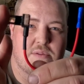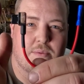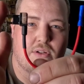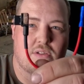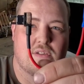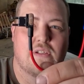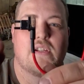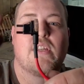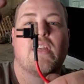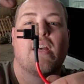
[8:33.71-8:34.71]
box,
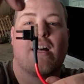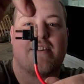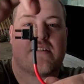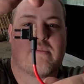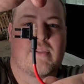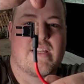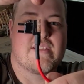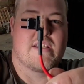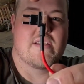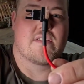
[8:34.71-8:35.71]
and this
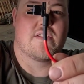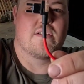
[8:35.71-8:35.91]
replaces